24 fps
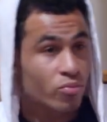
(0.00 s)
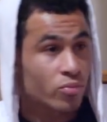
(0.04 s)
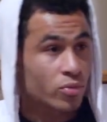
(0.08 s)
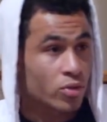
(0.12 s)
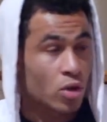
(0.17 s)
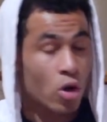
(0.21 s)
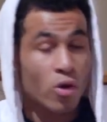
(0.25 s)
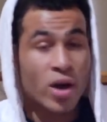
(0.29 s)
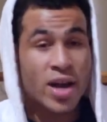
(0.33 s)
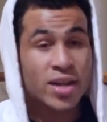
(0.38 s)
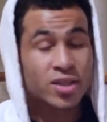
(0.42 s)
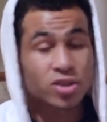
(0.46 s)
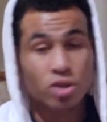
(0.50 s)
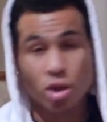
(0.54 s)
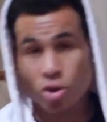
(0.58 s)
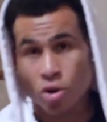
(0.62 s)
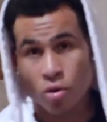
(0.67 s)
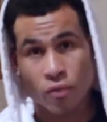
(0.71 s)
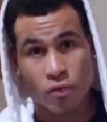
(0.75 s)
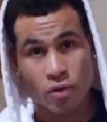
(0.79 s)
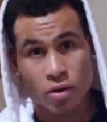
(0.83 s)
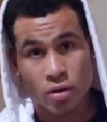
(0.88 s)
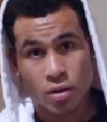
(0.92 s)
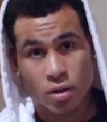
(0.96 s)
go ahead and start
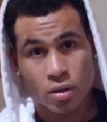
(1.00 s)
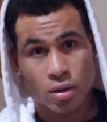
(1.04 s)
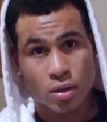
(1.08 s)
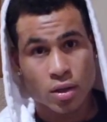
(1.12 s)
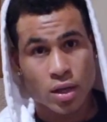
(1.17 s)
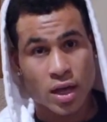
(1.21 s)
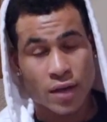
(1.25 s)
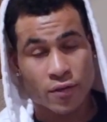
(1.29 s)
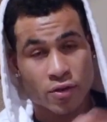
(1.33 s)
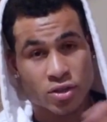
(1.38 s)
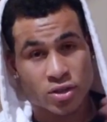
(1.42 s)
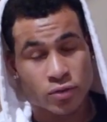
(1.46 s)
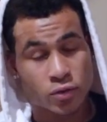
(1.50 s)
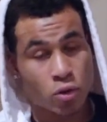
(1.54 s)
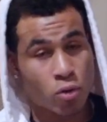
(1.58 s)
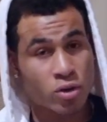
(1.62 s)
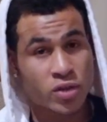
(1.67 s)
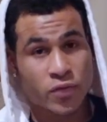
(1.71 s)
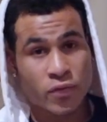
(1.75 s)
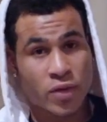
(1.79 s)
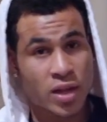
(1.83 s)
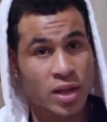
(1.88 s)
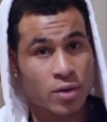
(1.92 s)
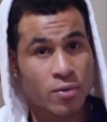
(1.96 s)
over. If your store is
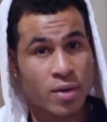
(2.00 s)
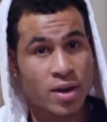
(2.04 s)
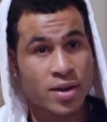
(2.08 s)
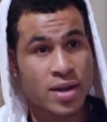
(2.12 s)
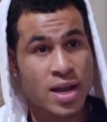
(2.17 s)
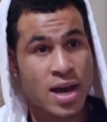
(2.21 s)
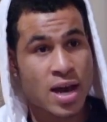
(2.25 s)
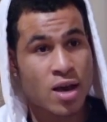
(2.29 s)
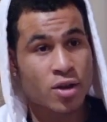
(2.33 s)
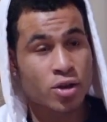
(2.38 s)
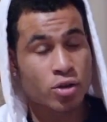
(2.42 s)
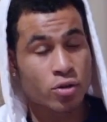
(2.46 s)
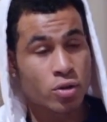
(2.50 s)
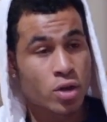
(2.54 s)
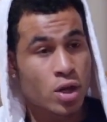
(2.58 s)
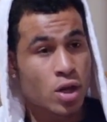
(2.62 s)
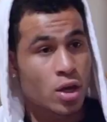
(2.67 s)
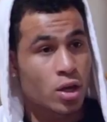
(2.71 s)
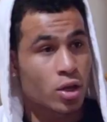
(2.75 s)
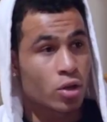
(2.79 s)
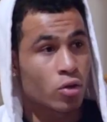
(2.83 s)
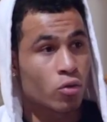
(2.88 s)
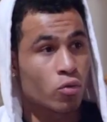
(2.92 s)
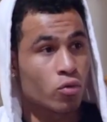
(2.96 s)
failing right now and
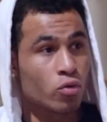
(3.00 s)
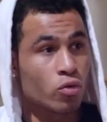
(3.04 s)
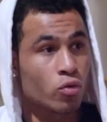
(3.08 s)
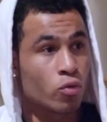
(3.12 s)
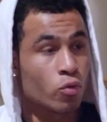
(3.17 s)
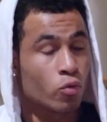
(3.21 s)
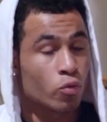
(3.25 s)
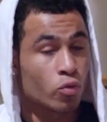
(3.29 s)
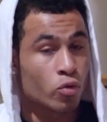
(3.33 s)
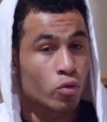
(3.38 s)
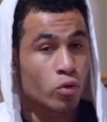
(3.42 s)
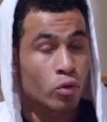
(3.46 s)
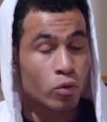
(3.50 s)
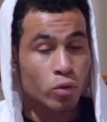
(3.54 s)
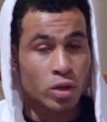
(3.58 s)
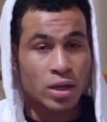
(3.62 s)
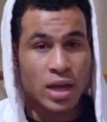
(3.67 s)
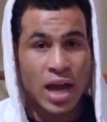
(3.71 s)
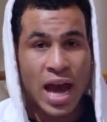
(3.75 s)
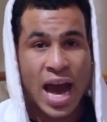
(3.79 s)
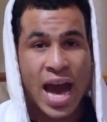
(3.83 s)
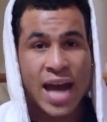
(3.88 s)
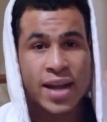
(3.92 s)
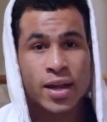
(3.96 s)
you
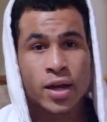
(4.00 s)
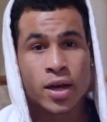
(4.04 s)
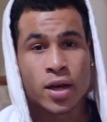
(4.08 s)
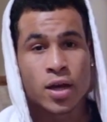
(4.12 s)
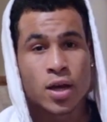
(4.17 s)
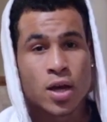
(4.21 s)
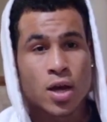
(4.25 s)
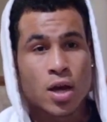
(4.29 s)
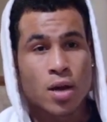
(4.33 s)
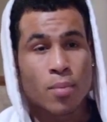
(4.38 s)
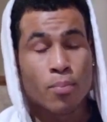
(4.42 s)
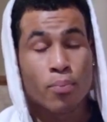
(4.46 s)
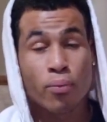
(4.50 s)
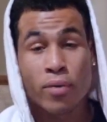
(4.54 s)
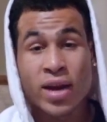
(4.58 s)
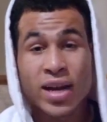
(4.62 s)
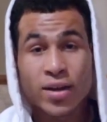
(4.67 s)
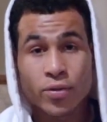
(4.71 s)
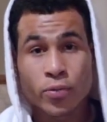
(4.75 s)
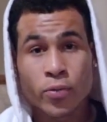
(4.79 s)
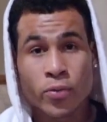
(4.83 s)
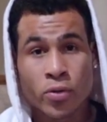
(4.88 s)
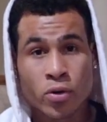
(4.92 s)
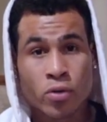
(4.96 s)
had a
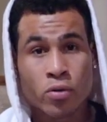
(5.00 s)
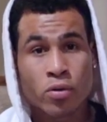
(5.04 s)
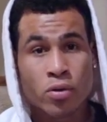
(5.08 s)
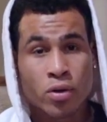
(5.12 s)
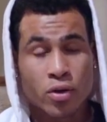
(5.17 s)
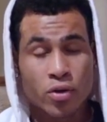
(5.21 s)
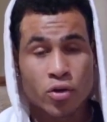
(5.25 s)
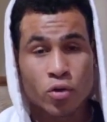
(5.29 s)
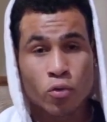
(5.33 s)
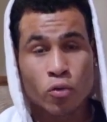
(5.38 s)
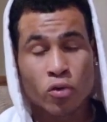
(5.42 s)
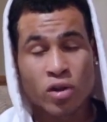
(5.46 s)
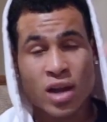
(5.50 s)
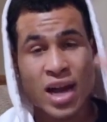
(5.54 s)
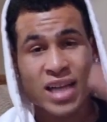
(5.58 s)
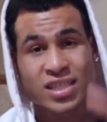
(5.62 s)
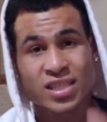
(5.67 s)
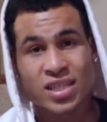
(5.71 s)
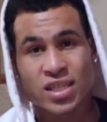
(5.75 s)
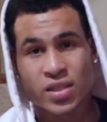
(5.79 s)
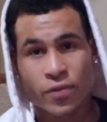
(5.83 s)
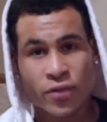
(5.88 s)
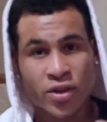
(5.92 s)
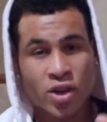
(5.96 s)
breakthrough, you realize
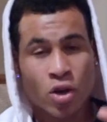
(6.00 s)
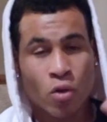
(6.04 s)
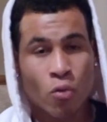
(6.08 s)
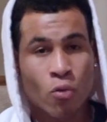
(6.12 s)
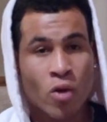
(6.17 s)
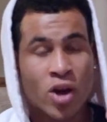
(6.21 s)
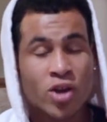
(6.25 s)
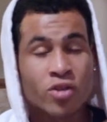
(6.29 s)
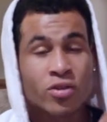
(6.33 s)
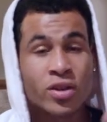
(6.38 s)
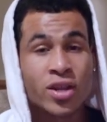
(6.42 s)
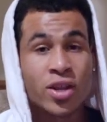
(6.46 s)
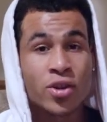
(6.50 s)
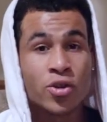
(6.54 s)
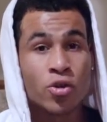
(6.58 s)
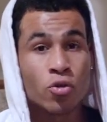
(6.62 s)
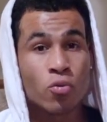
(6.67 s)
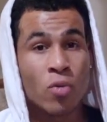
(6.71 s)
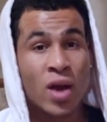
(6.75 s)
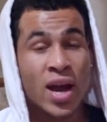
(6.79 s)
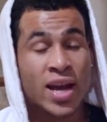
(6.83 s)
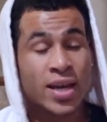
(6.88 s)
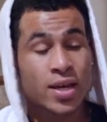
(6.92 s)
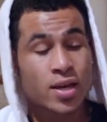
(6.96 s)
in this video what you need to do
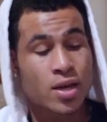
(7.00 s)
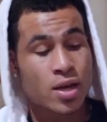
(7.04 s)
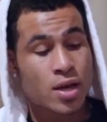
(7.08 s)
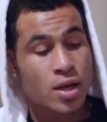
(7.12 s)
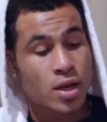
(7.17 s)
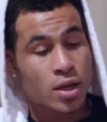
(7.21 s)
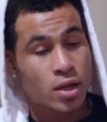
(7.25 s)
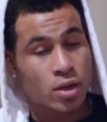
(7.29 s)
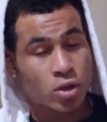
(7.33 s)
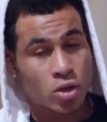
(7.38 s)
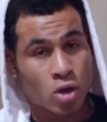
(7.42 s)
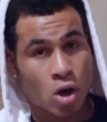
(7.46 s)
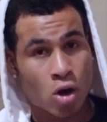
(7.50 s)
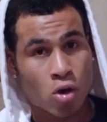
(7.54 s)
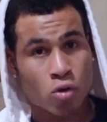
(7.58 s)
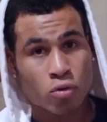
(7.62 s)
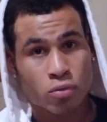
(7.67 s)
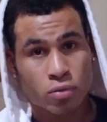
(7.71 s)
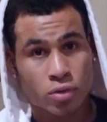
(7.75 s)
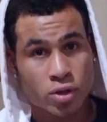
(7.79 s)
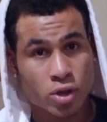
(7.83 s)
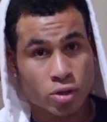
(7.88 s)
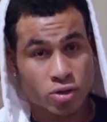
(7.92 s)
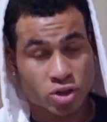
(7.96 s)
right, go,
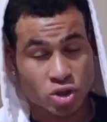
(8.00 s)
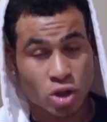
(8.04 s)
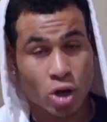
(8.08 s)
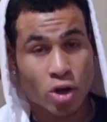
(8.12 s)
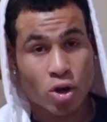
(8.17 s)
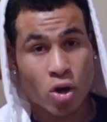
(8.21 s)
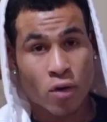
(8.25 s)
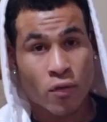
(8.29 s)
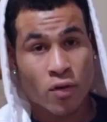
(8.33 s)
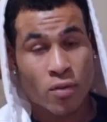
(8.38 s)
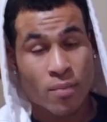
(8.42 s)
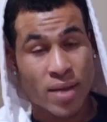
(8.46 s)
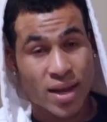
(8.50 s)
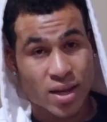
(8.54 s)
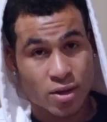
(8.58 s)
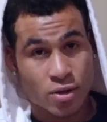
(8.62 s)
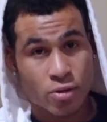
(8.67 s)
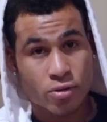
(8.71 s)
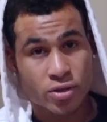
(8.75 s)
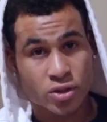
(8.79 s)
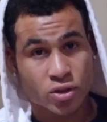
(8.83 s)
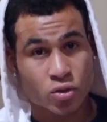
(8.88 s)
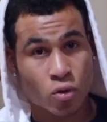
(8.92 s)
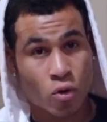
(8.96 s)
start over, make a
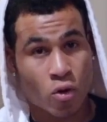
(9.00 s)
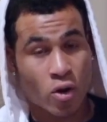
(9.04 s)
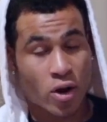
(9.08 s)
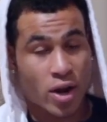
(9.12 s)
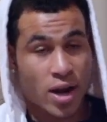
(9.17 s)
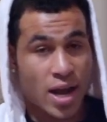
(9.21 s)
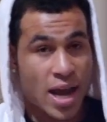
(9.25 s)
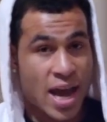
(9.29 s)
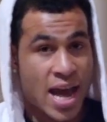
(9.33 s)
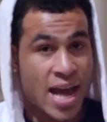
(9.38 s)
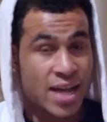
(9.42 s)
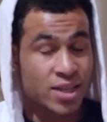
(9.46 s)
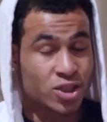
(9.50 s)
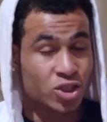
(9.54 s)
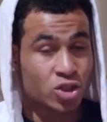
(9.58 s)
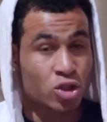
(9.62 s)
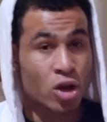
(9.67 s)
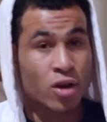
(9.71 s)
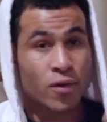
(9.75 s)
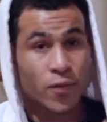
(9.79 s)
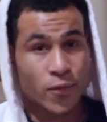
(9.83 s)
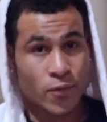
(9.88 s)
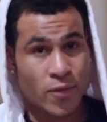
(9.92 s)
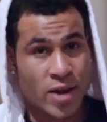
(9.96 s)
new store, and
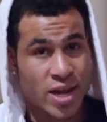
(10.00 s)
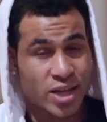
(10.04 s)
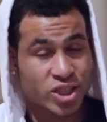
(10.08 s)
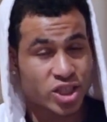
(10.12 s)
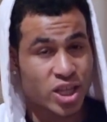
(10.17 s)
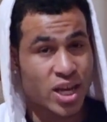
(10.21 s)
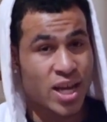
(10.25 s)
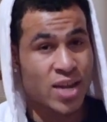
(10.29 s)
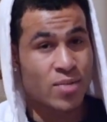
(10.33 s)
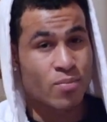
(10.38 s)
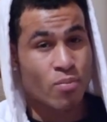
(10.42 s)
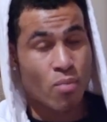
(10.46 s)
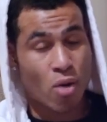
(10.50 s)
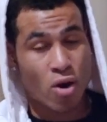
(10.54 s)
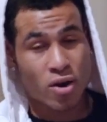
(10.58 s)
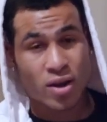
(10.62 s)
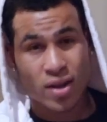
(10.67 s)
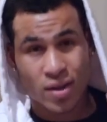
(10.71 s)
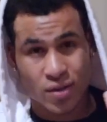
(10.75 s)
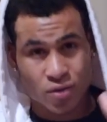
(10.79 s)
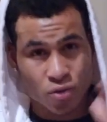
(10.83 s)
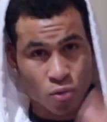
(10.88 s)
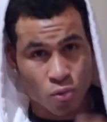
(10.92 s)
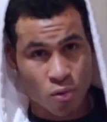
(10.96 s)
start fresh and
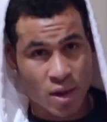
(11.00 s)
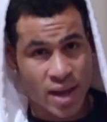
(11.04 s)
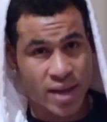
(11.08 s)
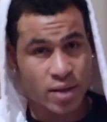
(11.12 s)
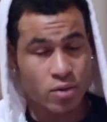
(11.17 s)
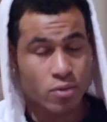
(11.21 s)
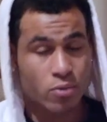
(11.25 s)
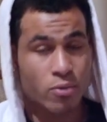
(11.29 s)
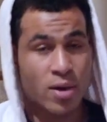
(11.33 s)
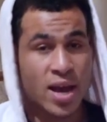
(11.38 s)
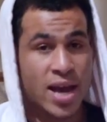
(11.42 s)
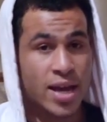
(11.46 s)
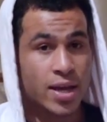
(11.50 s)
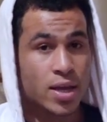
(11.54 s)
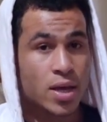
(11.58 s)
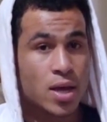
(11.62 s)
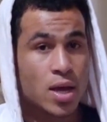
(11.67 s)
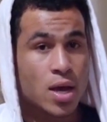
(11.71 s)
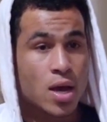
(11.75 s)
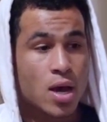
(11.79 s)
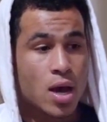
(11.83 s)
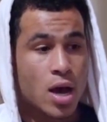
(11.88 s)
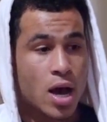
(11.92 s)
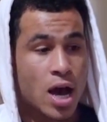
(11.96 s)
market the right way.
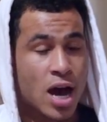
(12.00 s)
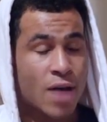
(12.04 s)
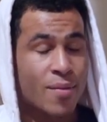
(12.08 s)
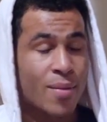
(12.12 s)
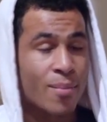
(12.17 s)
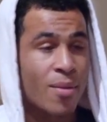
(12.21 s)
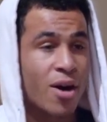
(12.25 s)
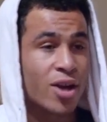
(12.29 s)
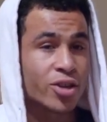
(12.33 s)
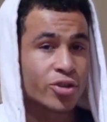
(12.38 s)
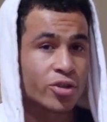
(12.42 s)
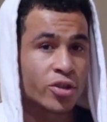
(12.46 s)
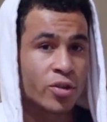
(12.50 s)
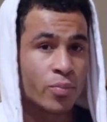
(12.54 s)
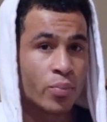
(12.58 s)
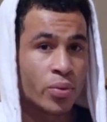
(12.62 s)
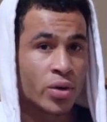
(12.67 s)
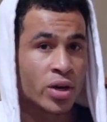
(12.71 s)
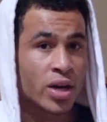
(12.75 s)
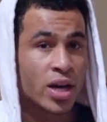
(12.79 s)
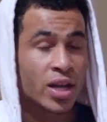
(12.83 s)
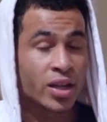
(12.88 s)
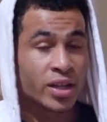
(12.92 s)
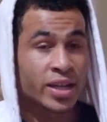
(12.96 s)
I'm also going to
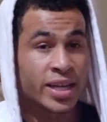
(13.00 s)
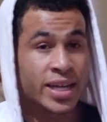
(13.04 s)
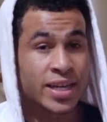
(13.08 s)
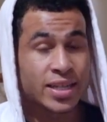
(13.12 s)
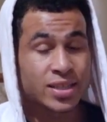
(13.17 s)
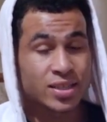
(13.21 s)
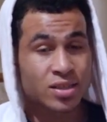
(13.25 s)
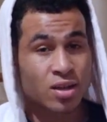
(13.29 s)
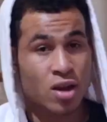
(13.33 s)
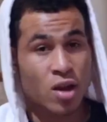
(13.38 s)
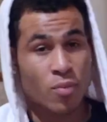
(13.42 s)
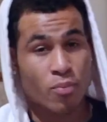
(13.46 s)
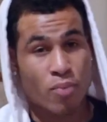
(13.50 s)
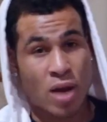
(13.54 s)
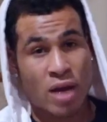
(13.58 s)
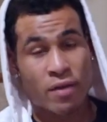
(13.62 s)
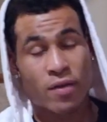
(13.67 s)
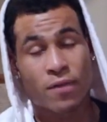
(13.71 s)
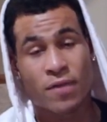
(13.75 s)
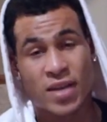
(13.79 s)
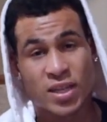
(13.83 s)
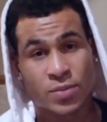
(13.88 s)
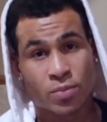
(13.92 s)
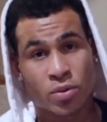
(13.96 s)
put a link to our
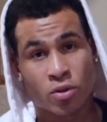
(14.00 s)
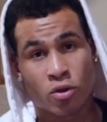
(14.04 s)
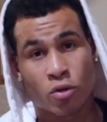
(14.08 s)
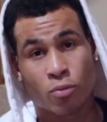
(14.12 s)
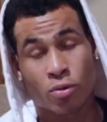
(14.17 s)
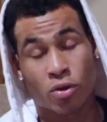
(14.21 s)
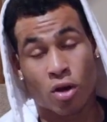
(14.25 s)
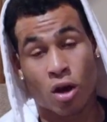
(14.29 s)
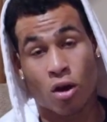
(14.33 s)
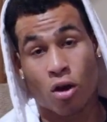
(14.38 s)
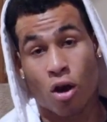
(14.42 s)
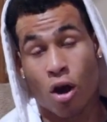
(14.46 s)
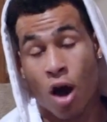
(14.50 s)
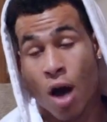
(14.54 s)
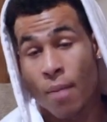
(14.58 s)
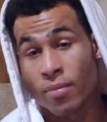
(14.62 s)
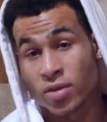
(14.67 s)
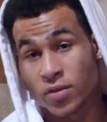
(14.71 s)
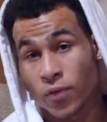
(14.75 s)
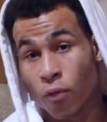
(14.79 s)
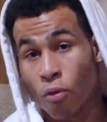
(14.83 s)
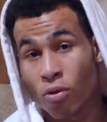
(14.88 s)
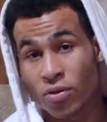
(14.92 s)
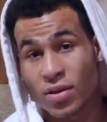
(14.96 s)
private Facebook group with
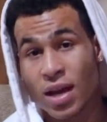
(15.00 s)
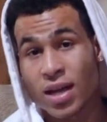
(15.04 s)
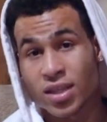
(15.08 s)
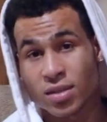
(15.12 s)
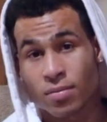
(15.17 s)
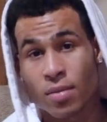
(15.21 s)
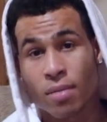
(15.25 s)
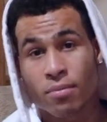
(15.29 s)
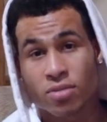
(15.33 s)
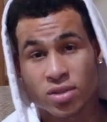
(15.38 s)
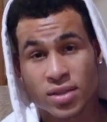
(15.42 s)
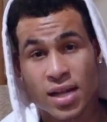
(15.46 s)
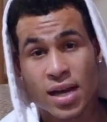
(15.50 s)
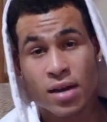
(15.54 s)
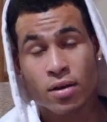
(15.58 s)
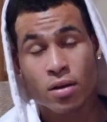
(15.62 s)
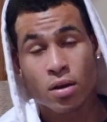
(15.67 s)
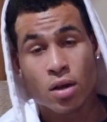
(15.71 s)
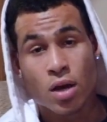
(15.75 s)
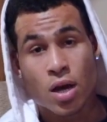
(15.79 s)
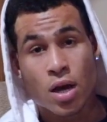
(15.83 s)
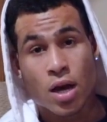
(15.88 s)
almost 4,000 members now,